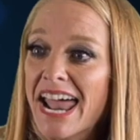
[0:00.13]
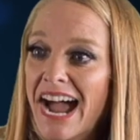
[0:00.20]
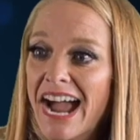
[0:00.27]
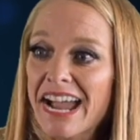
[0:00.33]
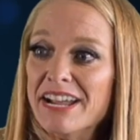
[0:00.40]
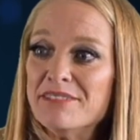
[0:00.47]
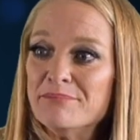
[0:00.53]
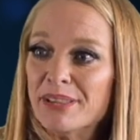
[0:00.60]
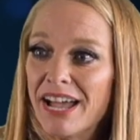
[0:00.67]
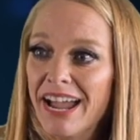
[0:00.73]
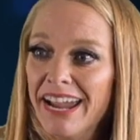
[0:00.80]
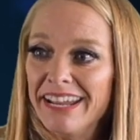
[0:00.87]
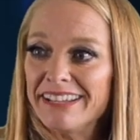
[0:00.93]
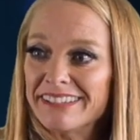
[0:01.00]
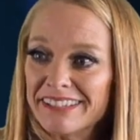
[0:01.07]
I am
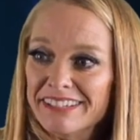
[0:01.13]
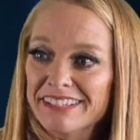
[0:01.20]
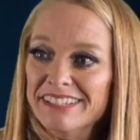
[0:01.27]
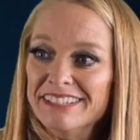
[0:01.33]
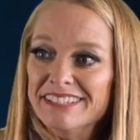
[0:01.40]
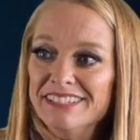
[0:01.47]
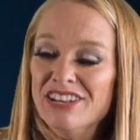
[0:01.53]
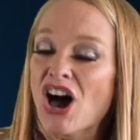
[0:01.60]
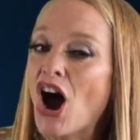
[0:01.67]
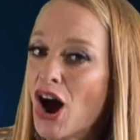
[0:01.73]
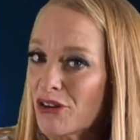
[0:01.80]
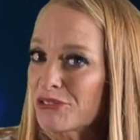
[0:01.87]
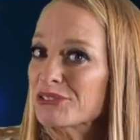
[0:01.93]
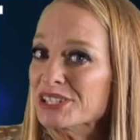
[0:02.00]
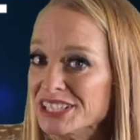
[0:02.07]
like,
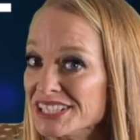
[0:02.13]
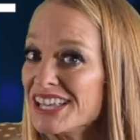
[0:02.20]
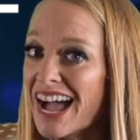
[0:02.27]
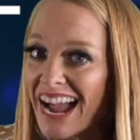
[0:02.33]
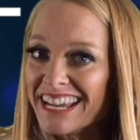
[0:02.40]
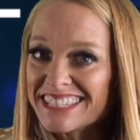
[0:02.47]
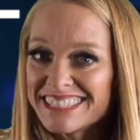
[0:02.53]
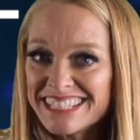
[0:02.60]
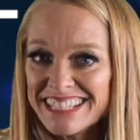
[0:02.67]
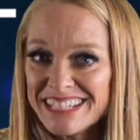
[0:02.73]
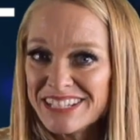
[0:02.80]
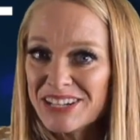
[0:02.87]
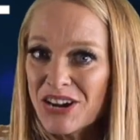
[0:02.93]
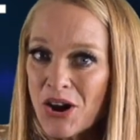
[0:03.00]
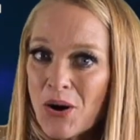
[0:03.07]
not
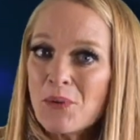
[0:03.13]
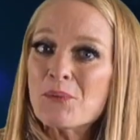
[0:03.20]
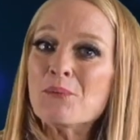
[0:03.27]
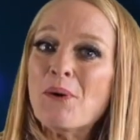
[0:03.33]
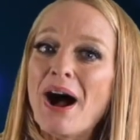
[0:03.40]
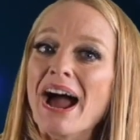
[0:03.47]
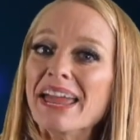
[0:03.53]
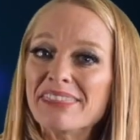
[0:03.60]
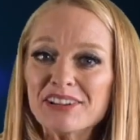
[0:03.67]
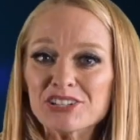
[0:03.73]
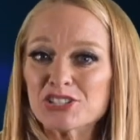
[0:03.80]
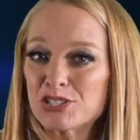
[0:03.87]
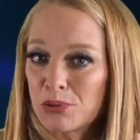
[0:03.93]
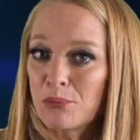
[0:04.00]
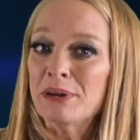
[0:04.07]
realizing why
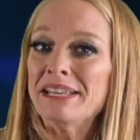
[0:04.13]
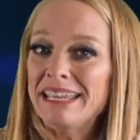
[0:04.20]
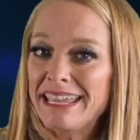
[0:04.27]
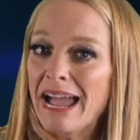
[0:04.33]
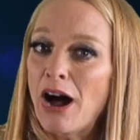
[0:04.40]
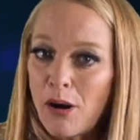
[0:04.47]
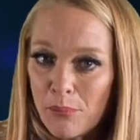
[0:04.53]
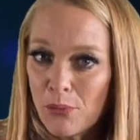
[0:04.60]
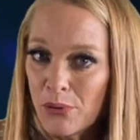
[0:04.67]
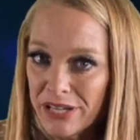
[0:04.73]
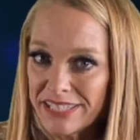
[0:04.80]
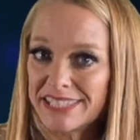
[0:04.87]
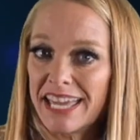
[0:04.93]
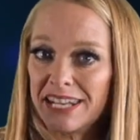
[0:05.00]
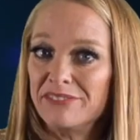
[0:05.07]
there's 20
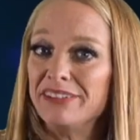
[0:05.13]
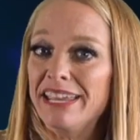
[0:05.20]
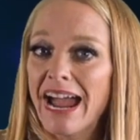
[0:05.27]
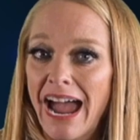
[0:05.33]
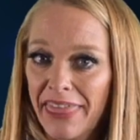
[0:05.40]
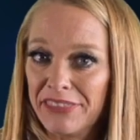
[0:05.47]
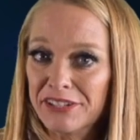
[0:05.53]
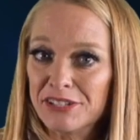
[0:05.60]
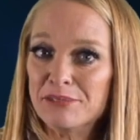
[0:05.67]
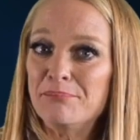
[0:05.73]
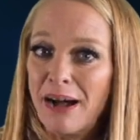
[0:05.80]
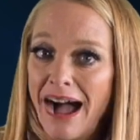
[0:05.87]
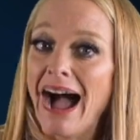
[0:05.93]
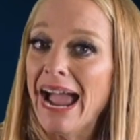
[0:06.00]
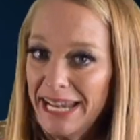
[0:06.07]
cowboys that have gathered
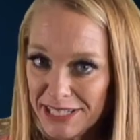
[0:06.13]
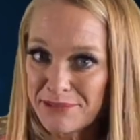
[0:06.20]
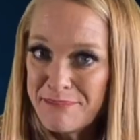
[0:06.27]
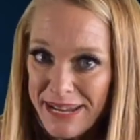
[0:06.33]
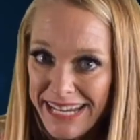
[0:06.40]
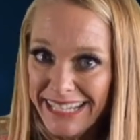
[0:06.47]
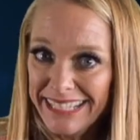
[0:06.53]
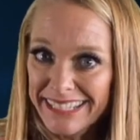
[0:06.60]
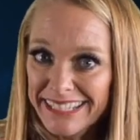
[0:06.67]
behind me